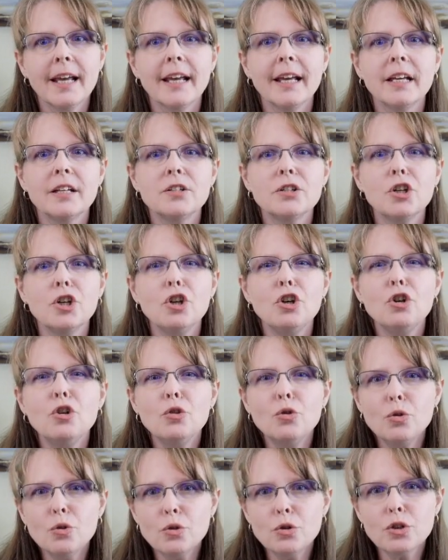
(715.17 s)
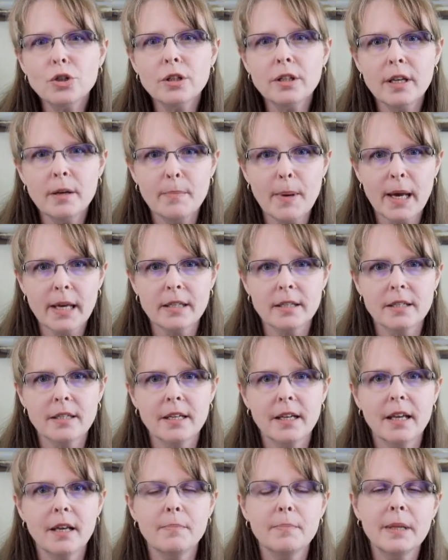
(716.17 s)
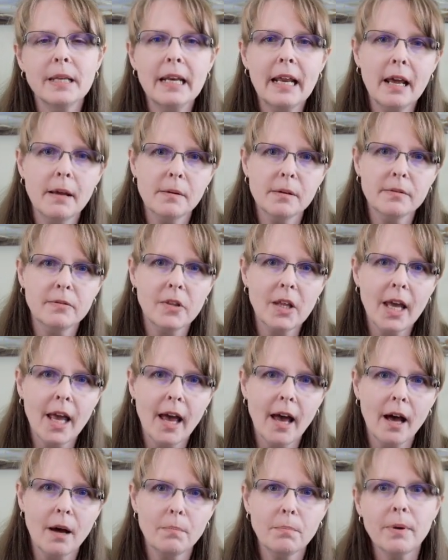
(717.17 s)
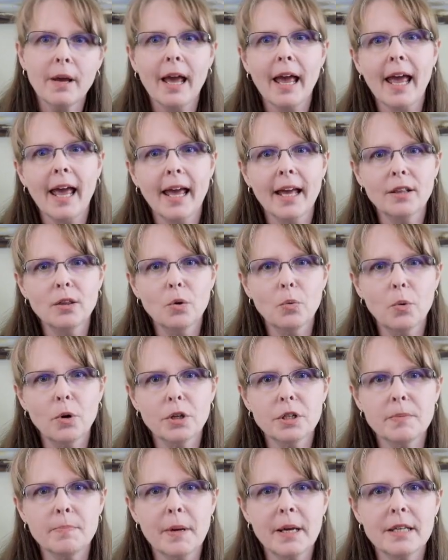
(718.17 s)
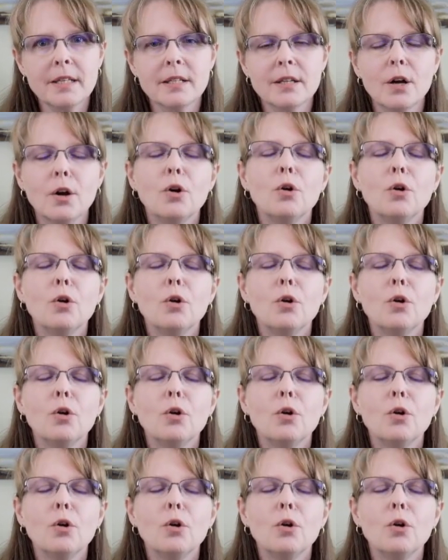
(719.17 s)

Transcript: it's usually best to keep the name of the app and the workspace